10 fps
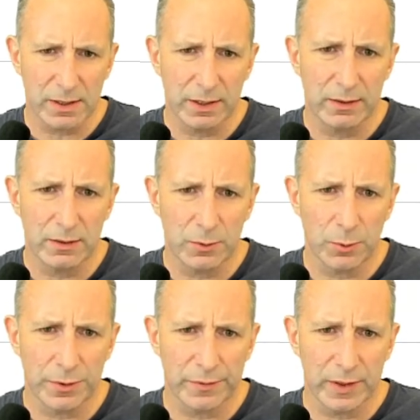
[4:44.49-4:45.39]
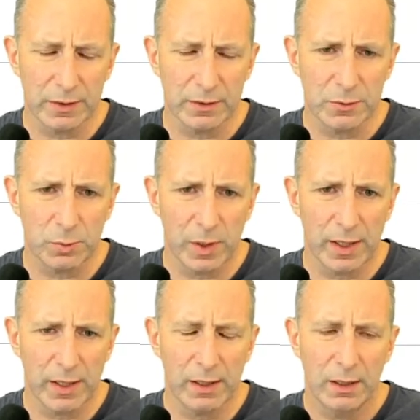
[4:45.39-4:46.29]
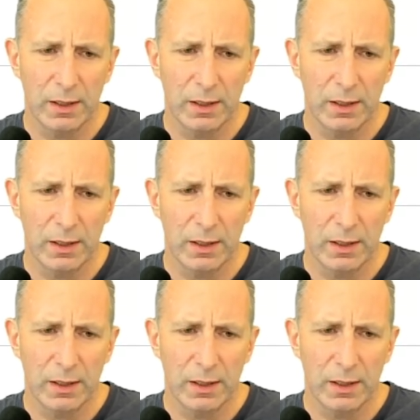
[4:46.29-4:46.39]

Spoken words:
in the north of England, where